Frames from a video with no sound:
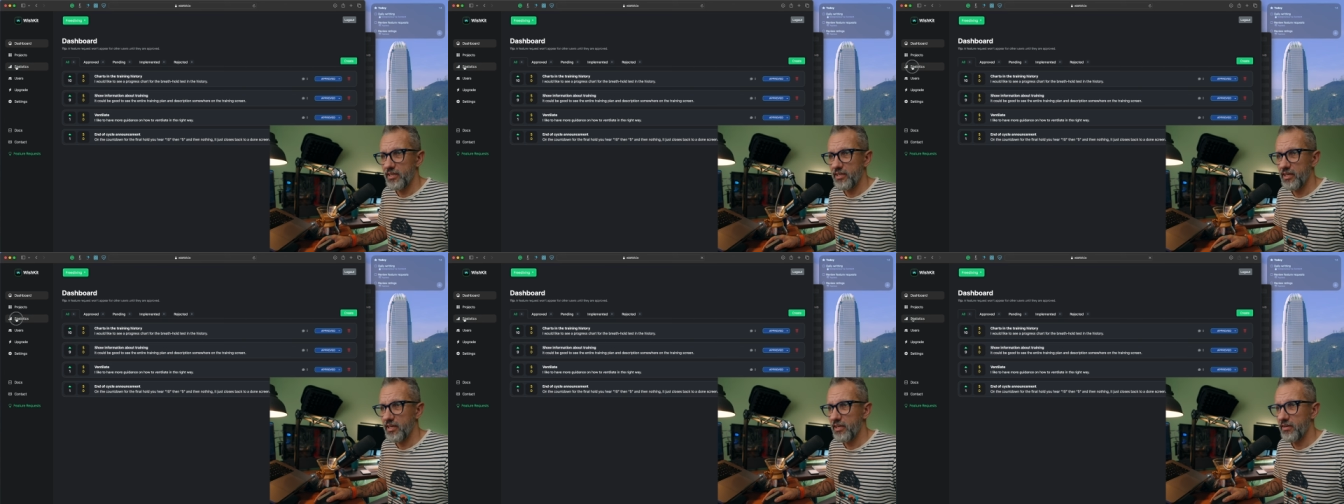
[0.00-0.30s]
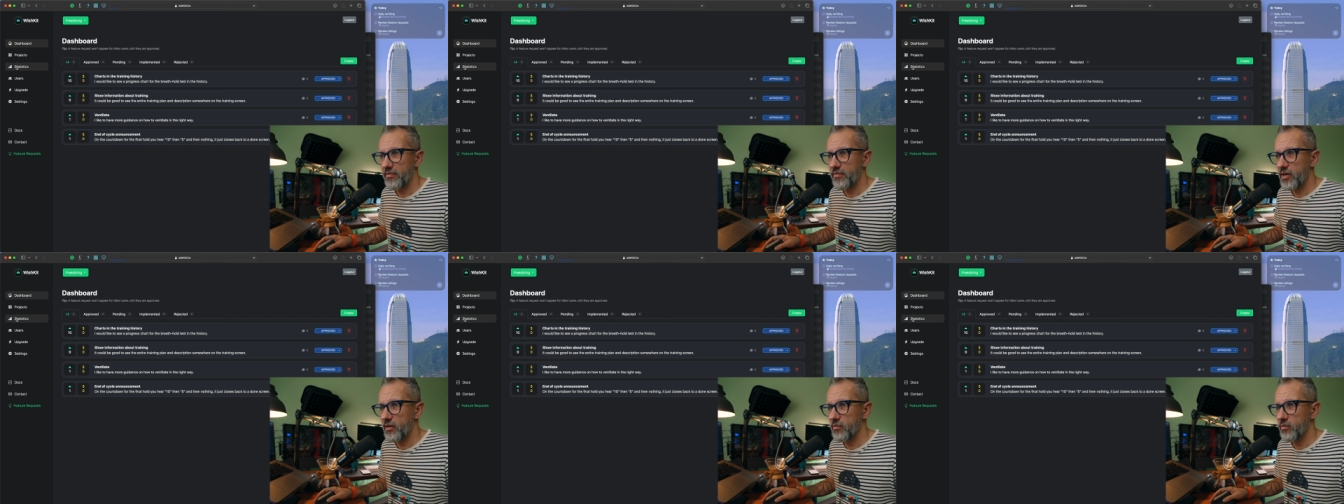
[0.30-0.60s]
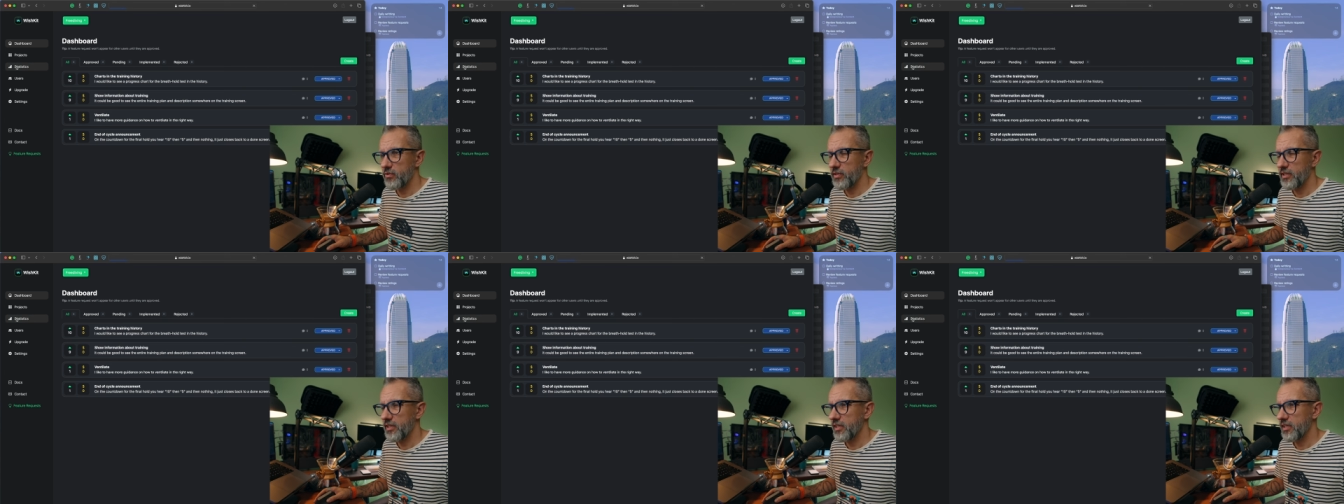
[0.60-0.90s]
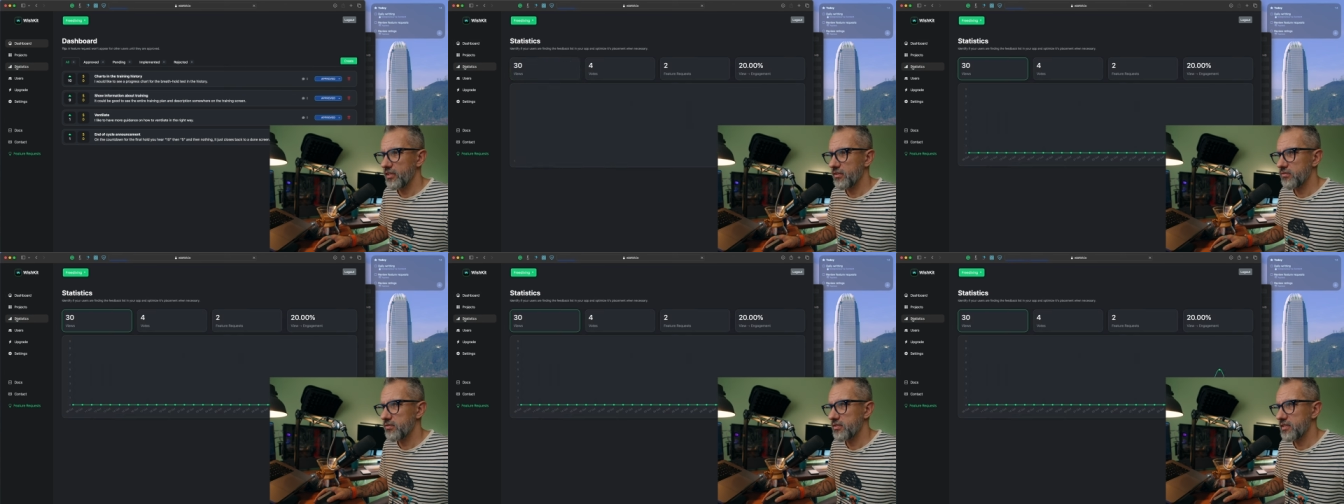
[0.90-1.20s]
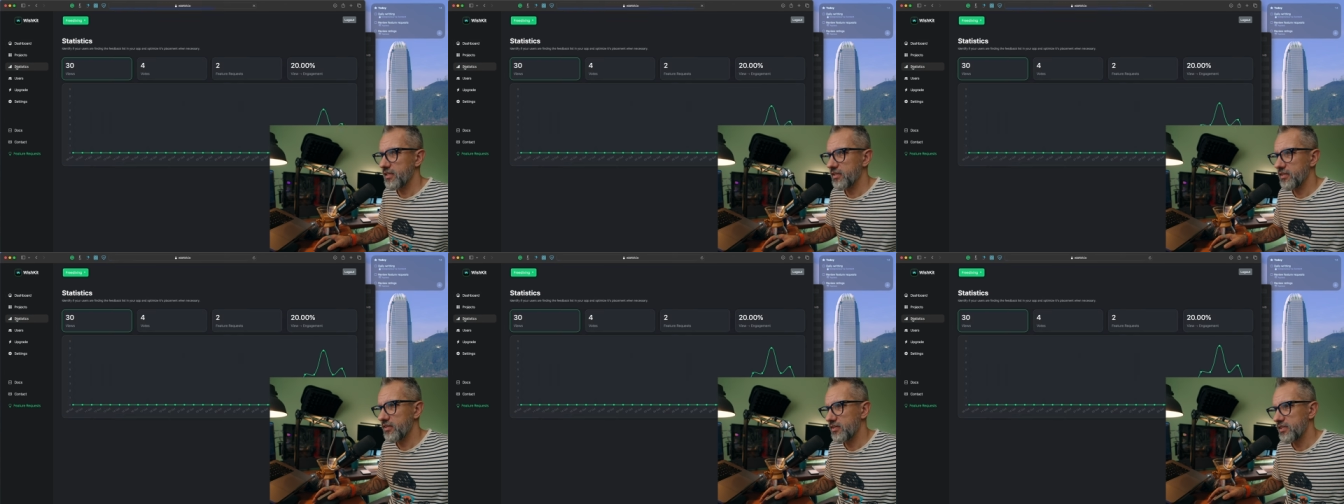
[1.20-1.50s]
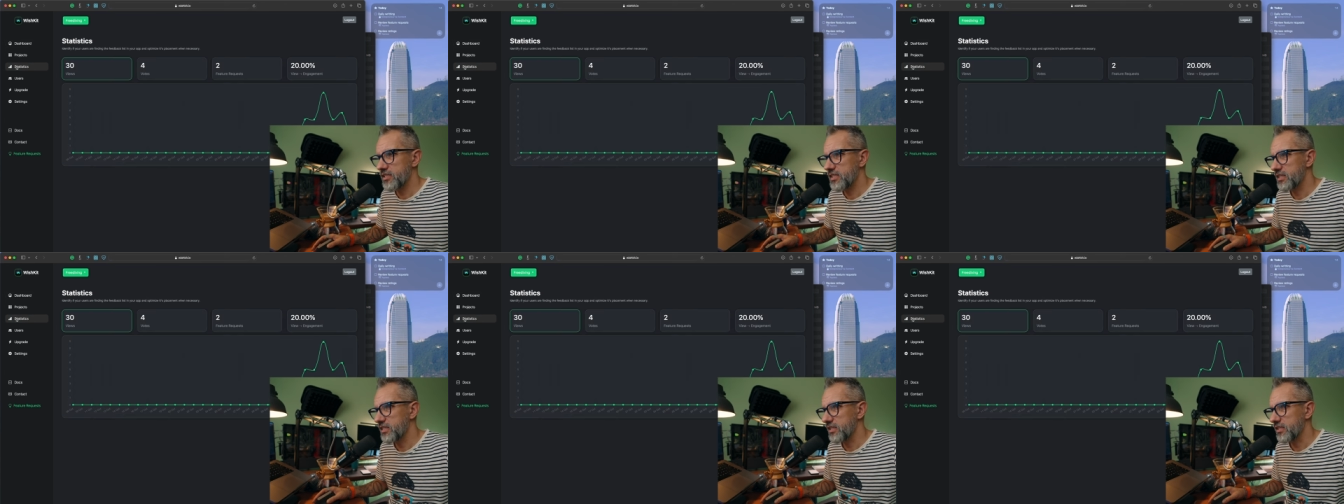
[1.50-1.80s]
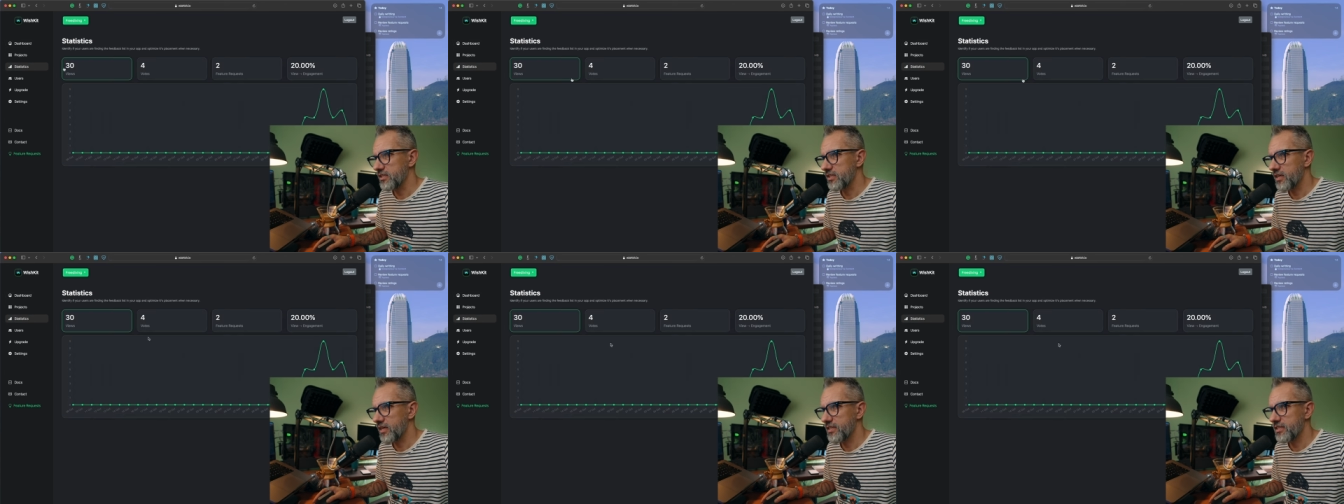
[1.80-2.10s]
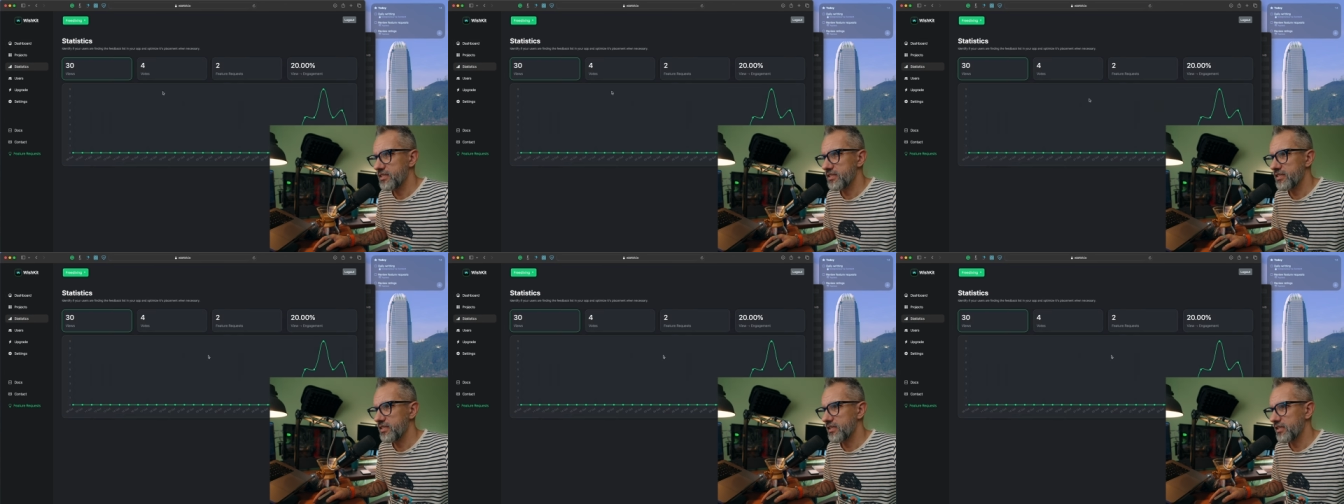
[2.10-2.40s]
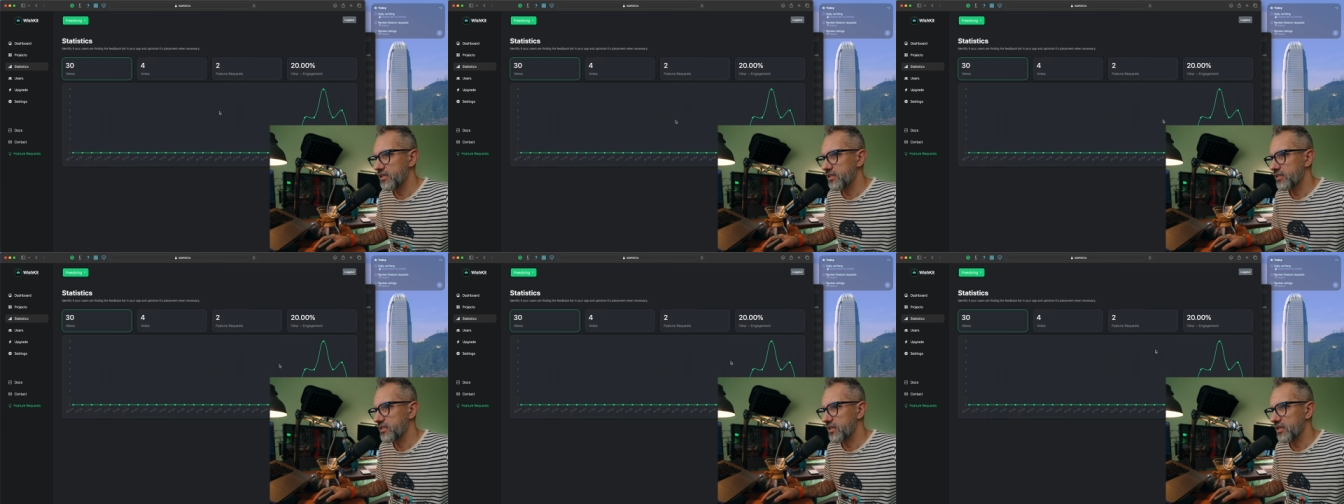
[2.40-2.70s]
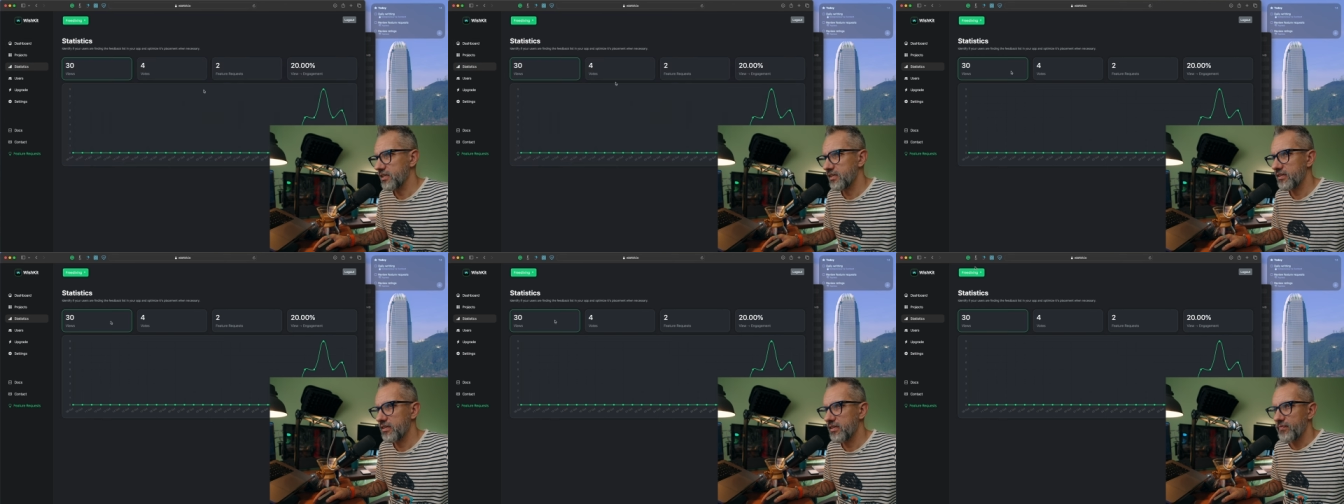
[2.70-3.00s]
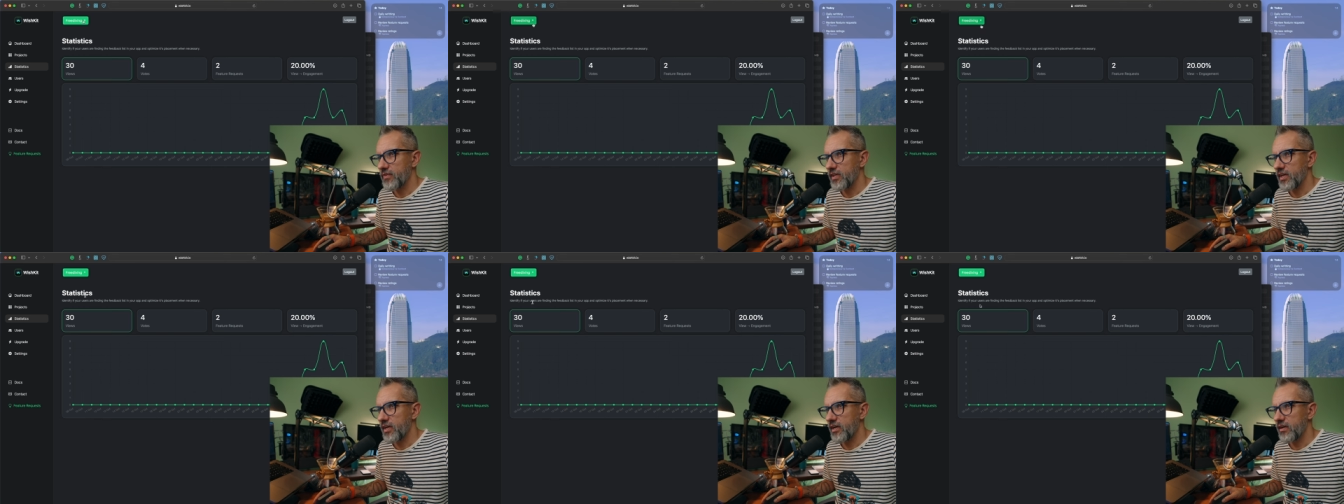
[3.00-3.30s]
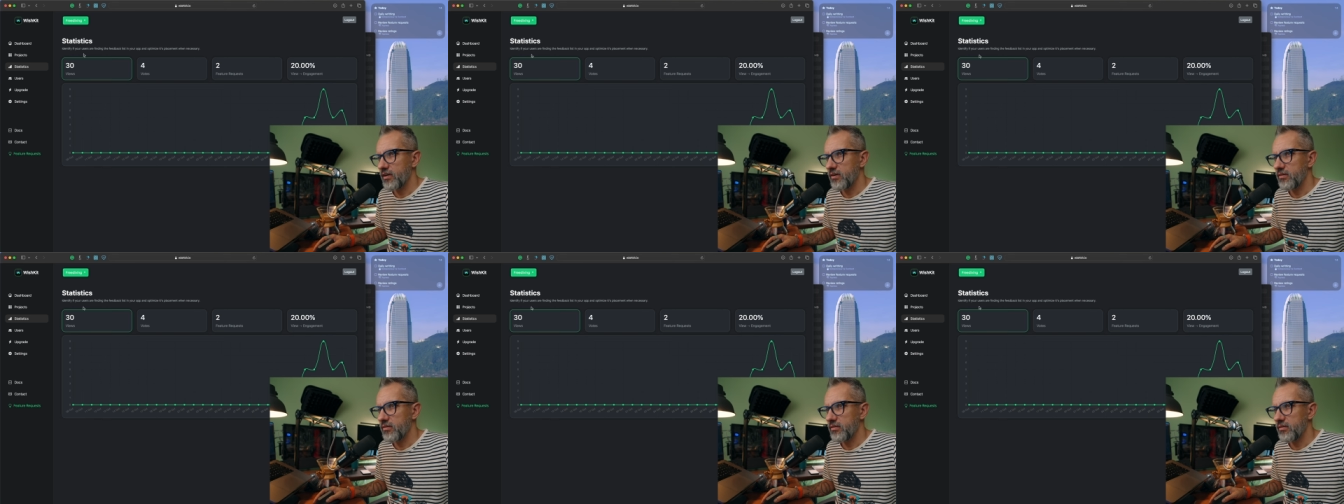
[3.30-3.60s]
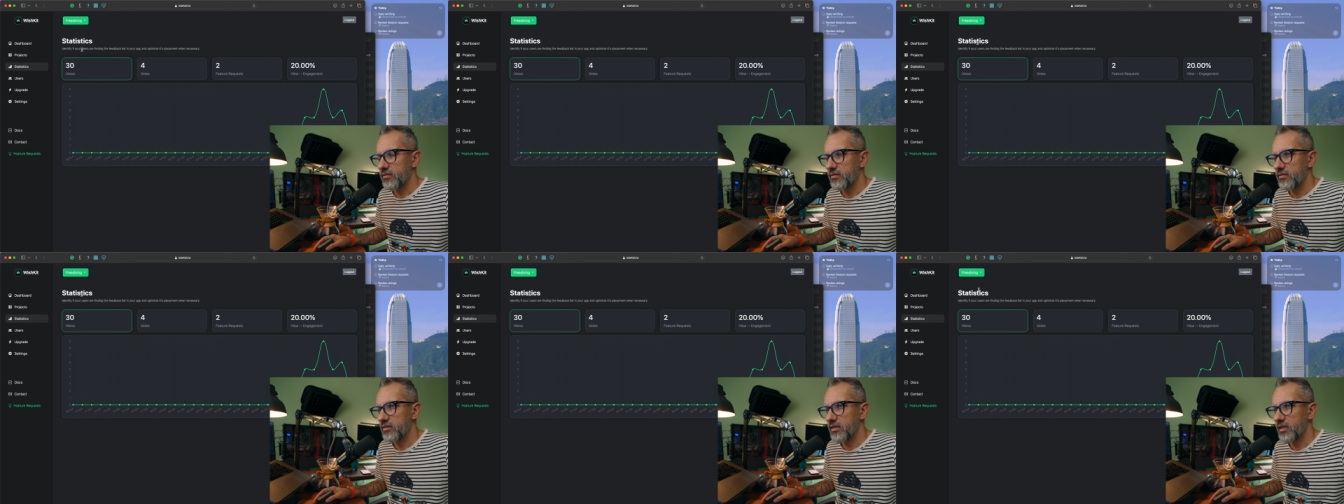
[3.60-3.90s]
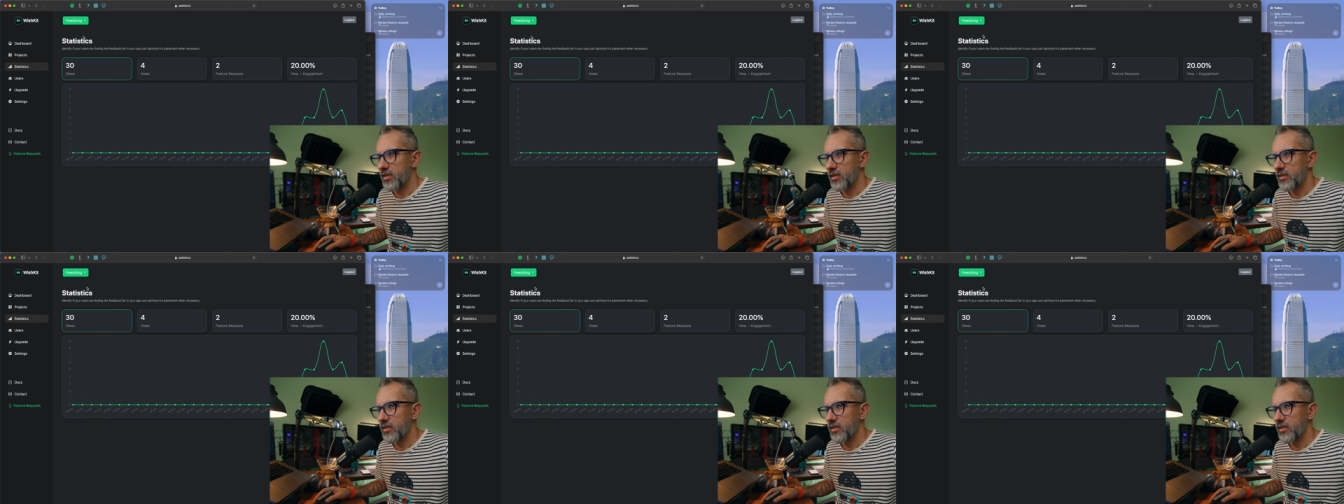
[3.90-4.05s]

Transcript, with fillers: And if I'm looking into statistics, I see that I got